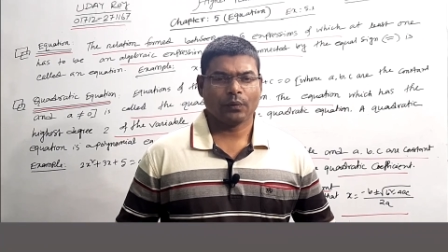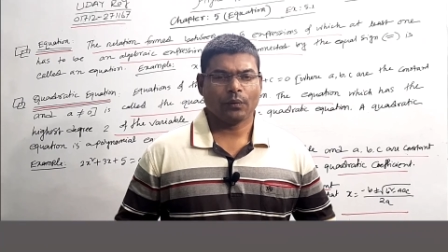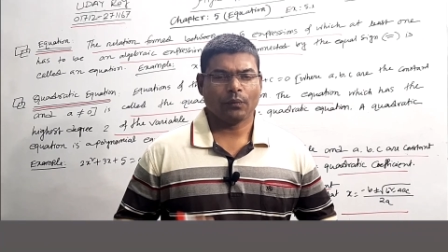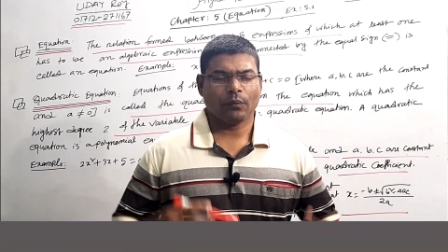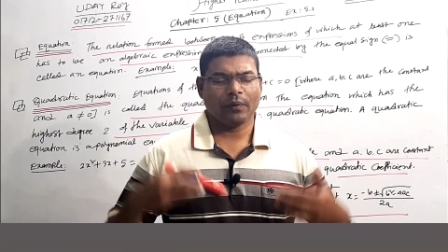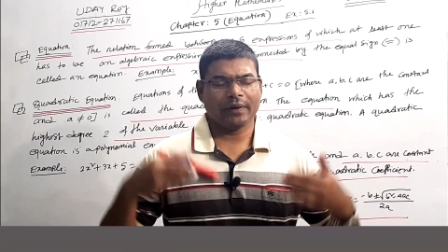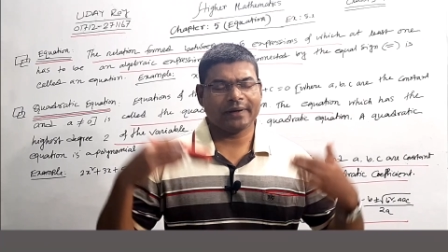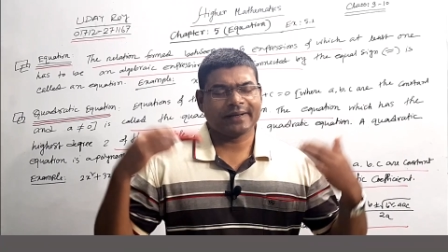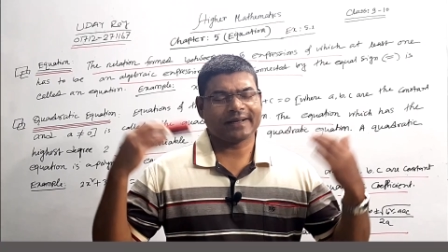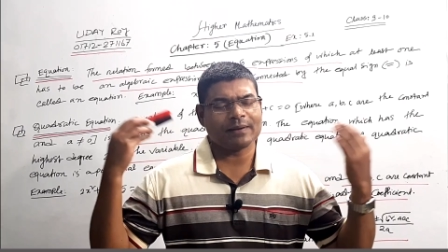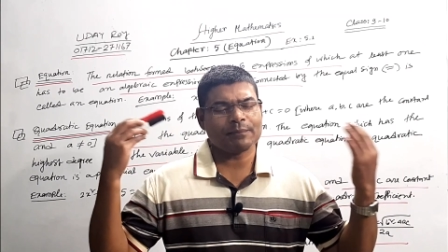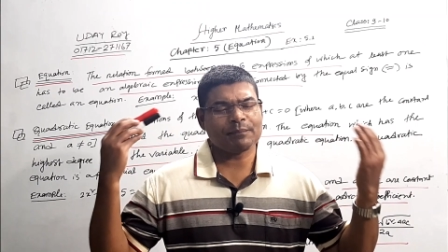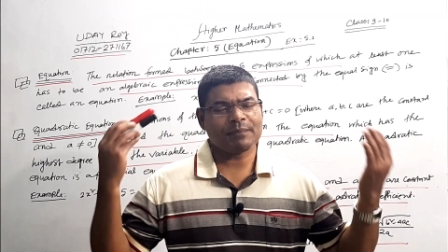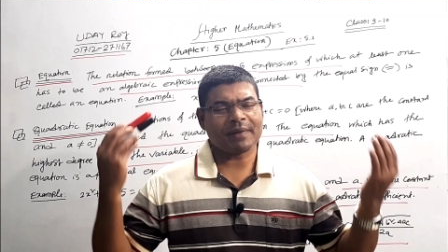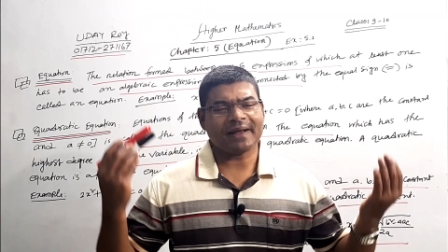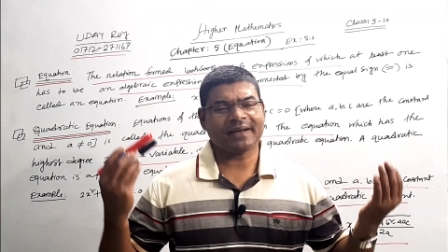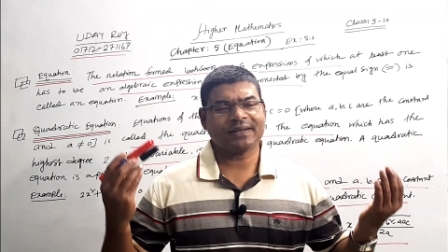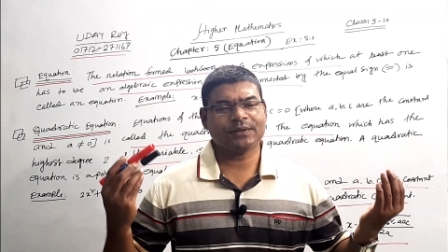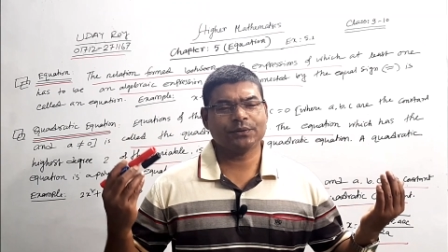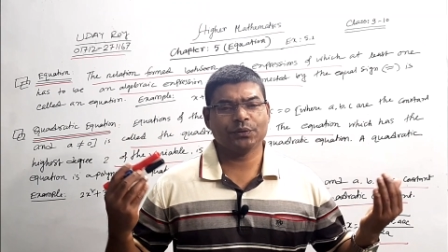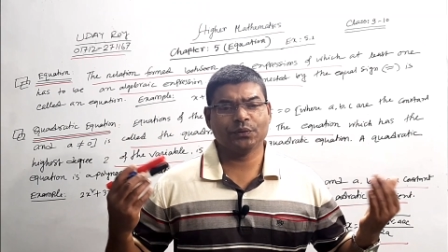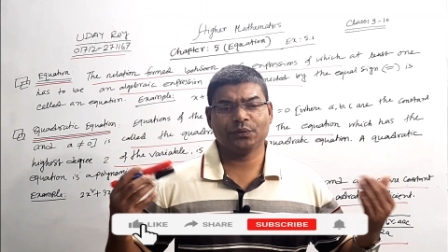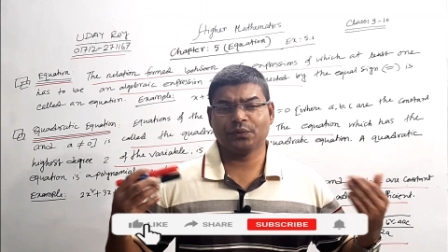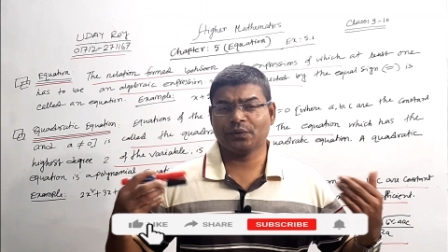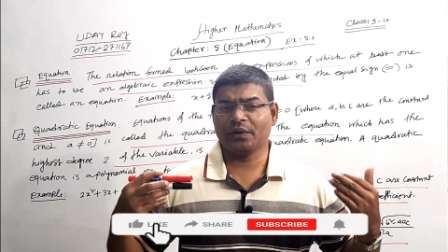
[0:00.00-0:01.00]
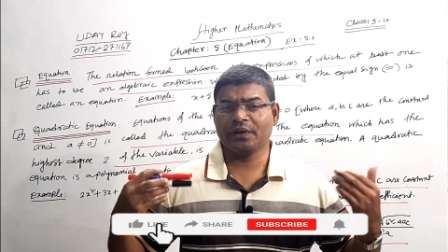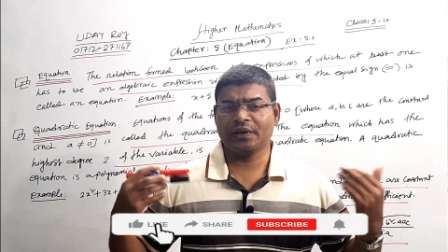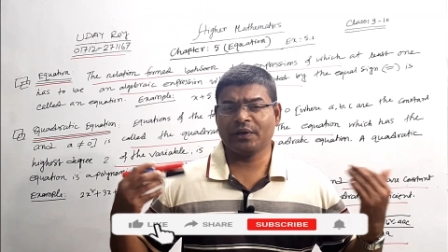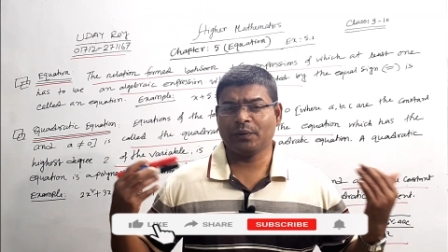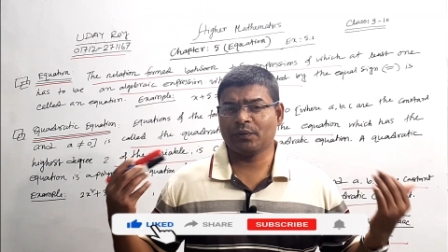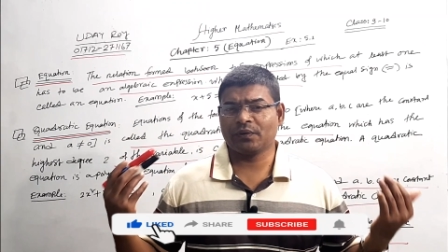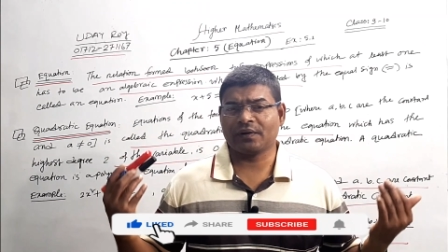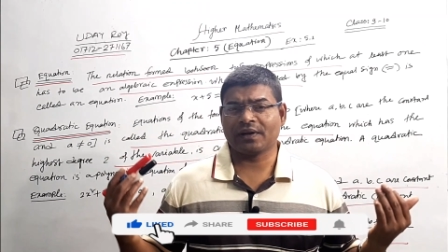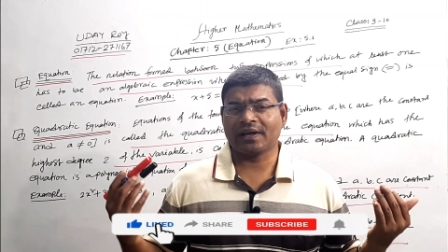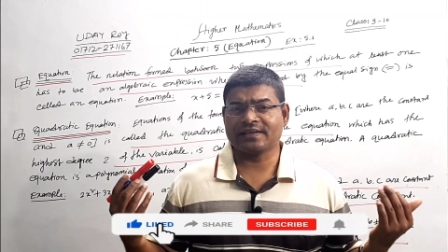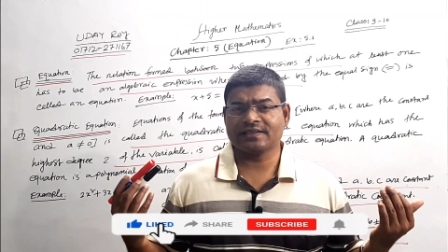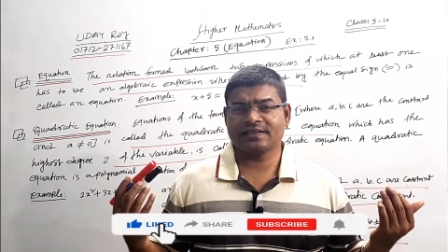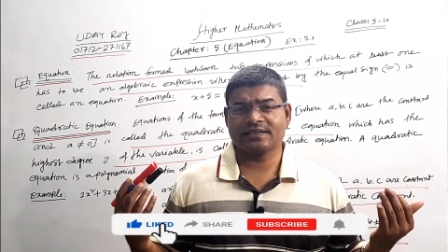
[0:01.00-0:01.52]
Welcome back to new
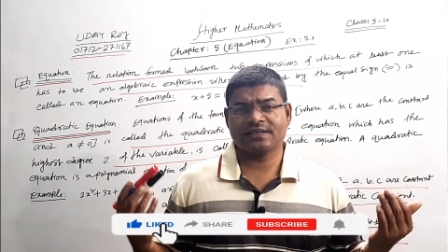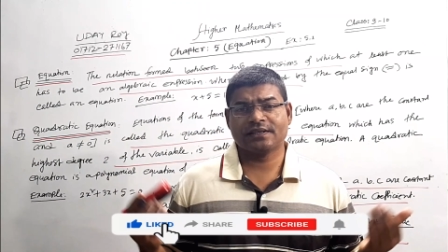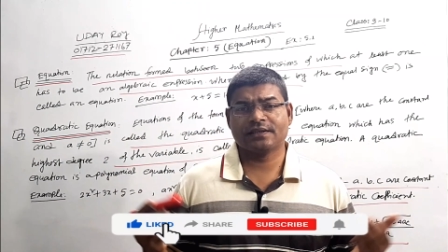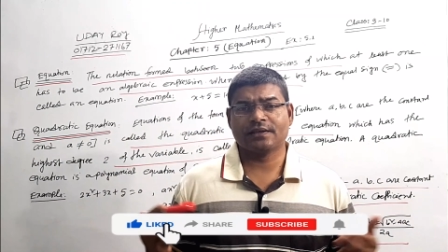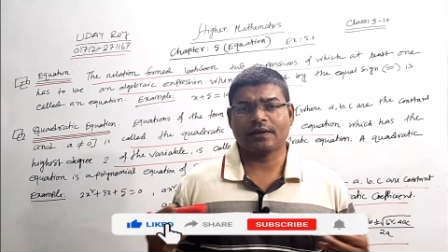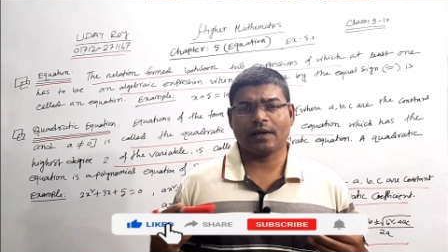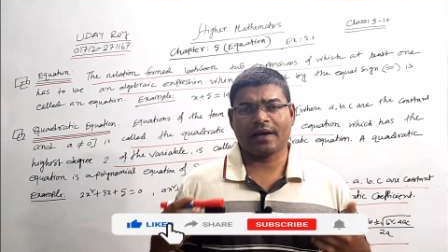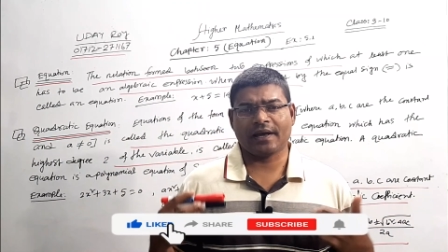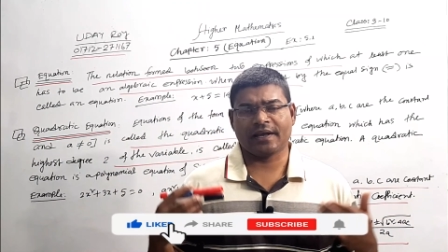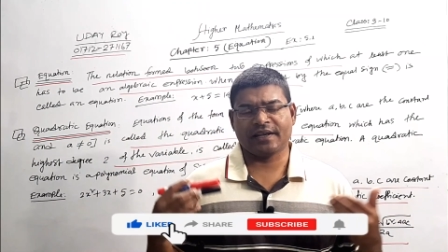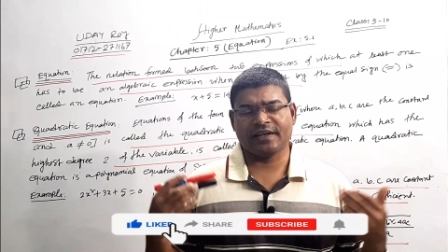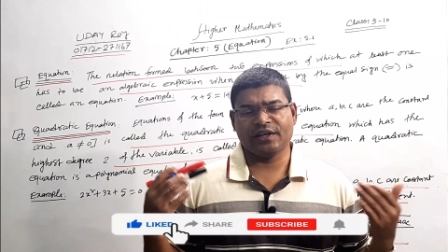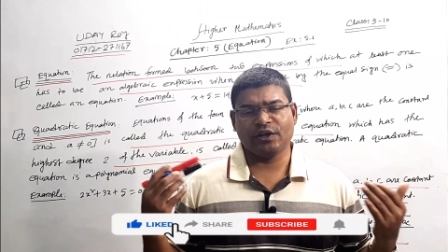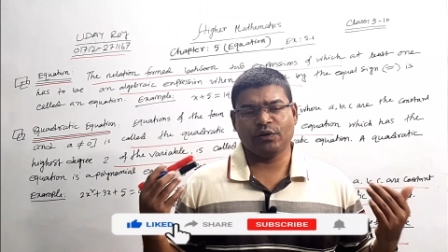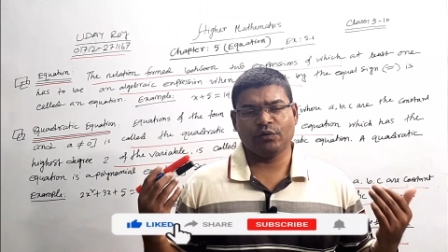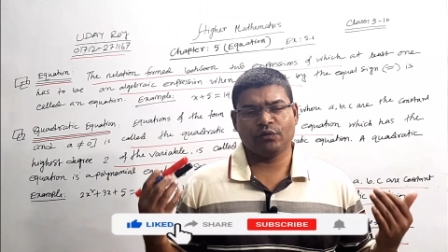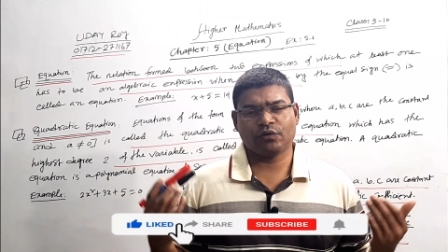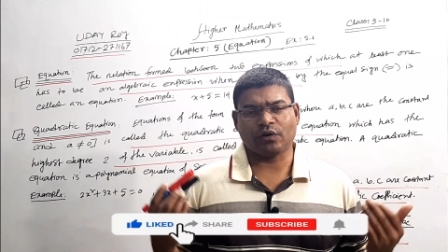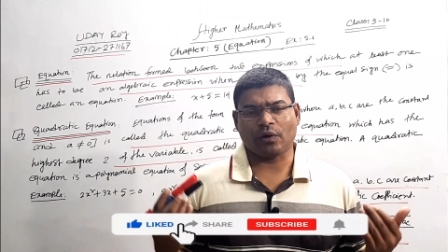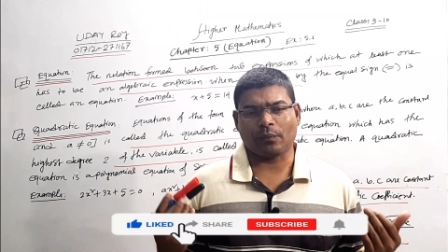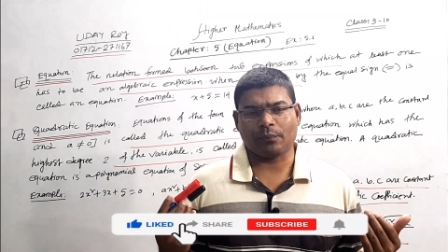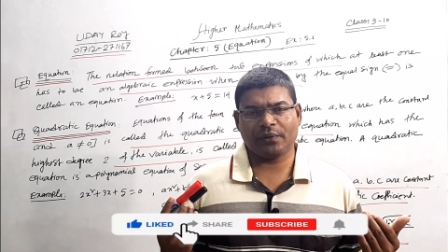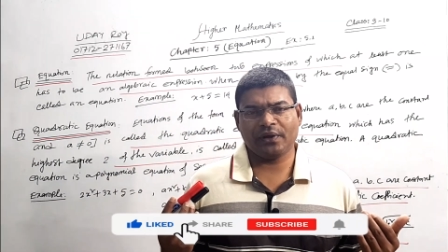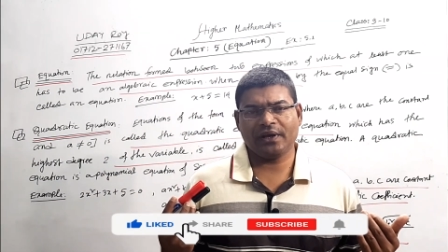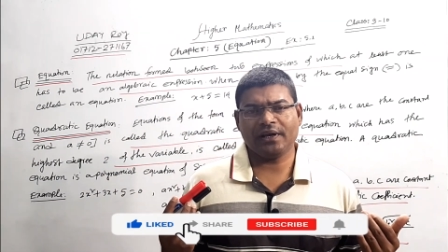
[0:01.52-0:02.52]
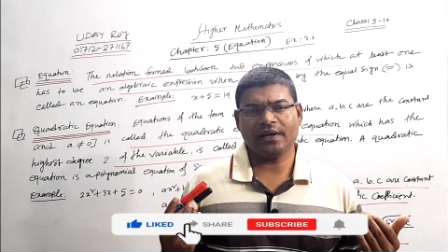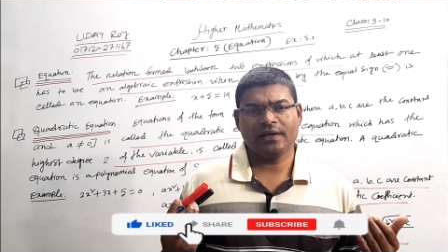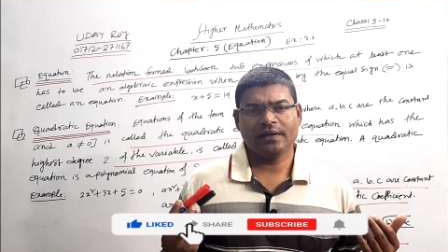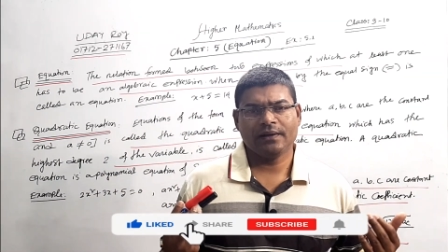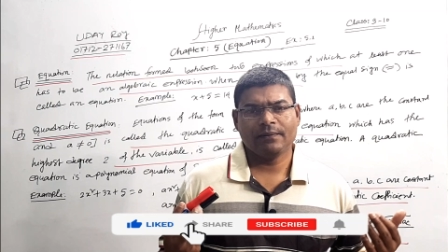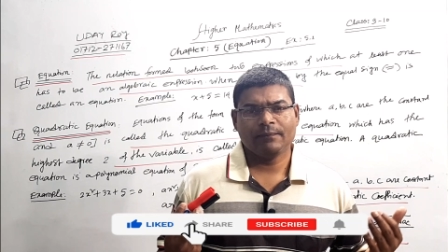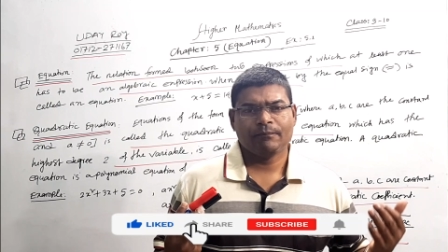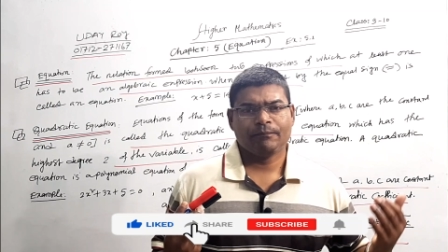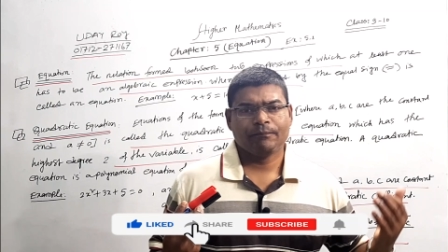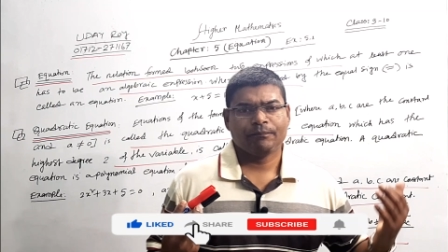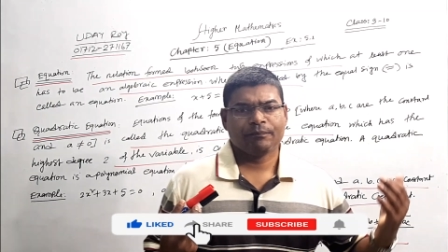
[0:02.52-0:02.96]
class and new topic.